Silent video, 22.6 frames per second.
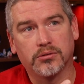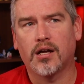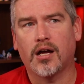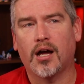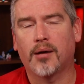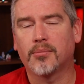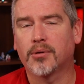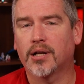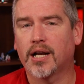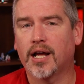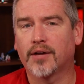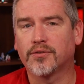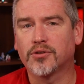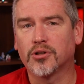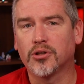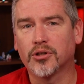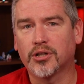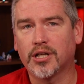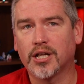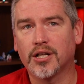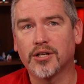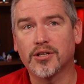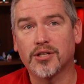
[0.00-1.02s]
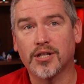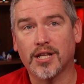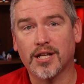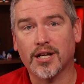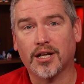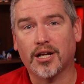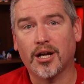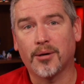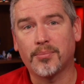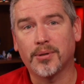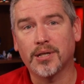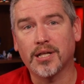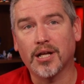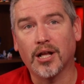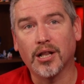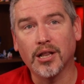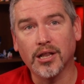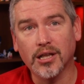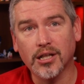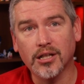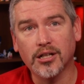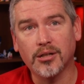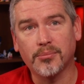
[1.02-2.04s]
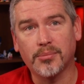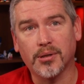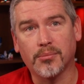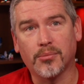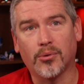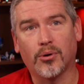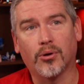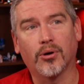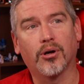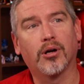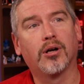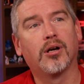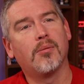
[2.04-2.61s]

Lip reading: I'm gonna have to look into that company a little bit more,